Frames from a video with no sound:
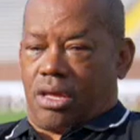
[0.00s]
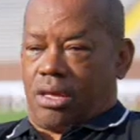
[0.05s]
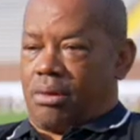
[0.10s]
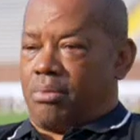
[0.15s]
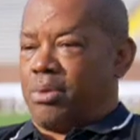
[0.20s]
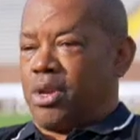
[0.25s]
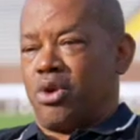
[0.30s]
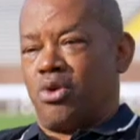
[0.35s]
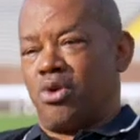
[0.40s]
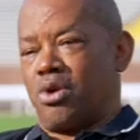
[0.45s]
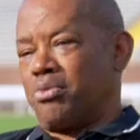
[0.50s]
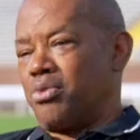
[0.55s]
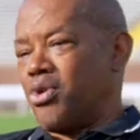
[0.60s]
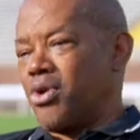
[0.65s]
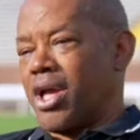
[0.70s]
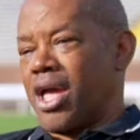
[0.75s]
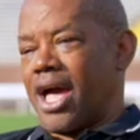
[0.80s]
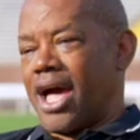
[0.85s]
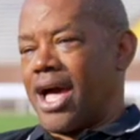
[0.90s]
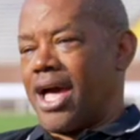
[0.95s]
I'm a normal
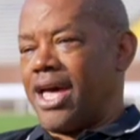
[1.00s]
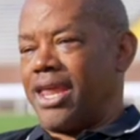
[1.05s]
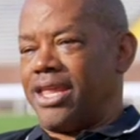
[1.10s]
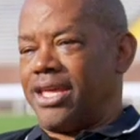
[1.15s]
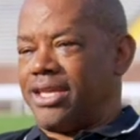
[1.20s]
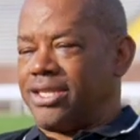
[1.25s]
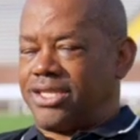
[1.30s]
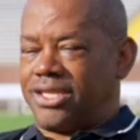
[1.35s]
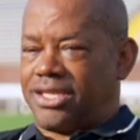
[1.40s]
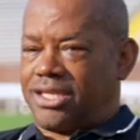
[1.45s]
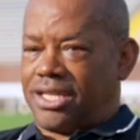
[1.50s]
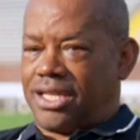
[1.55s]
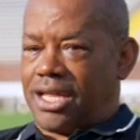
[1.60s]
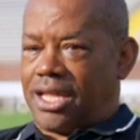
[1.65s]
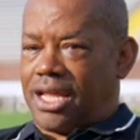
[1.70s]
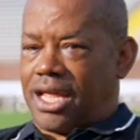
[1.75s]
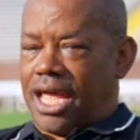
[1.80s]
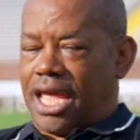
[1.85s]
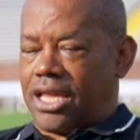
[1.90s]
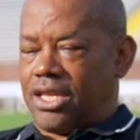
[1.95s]
guy that's
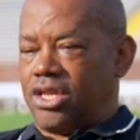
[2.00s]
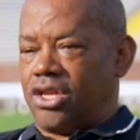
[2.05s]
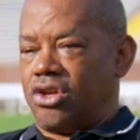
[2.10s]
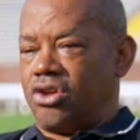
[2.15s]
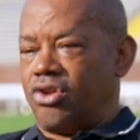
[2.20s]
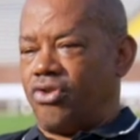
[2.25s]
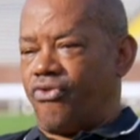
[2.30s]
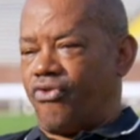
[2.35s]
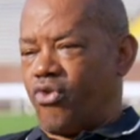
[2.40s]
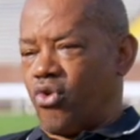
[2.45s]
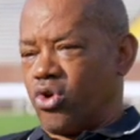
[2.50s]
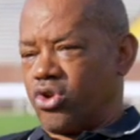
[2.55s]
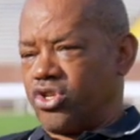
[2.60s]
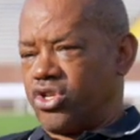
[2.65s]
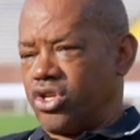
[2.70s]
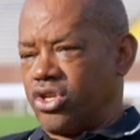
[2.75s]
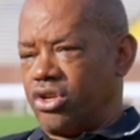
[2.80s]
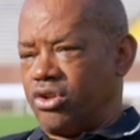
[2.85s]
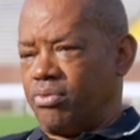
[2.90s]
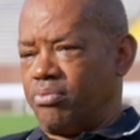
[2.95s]
had the good
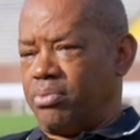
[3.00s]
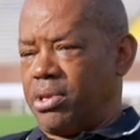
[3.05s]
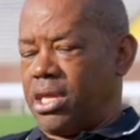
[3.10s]
fortune of